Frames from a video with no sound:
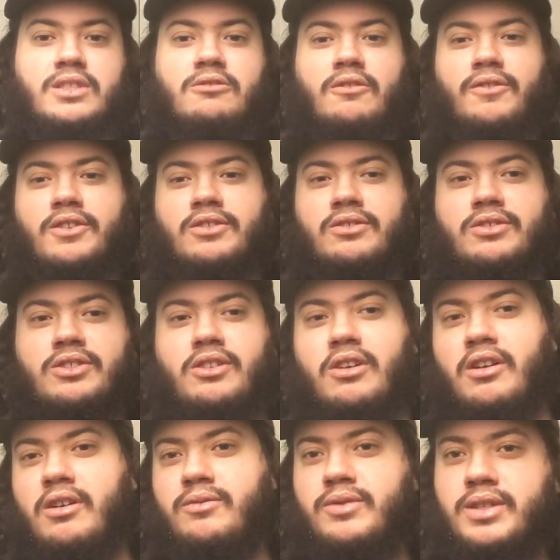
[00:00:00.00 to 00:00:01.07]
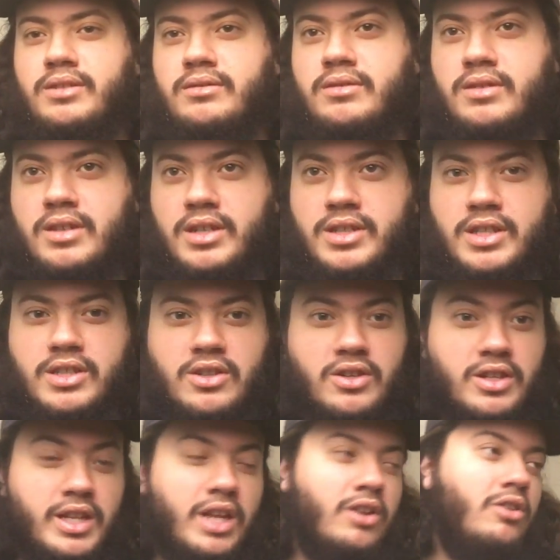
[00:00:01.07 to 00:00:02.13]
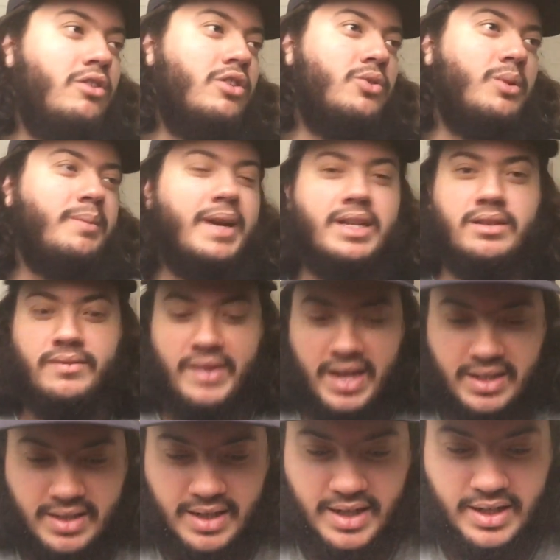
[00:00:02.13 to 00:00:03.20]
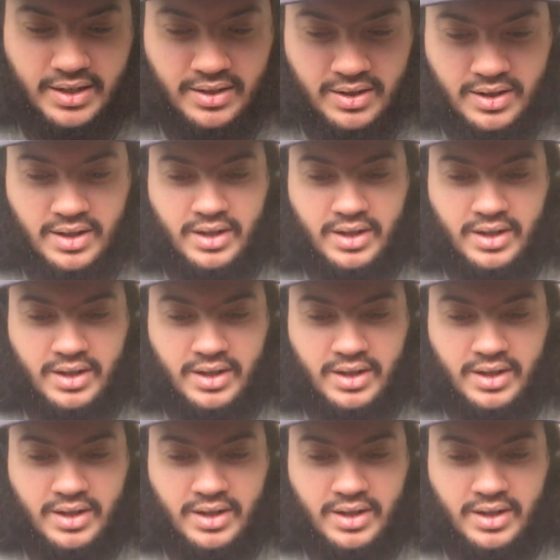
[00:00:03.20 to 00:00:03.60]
So first, going to start off with, because it's going to date all the way back to Fastlane.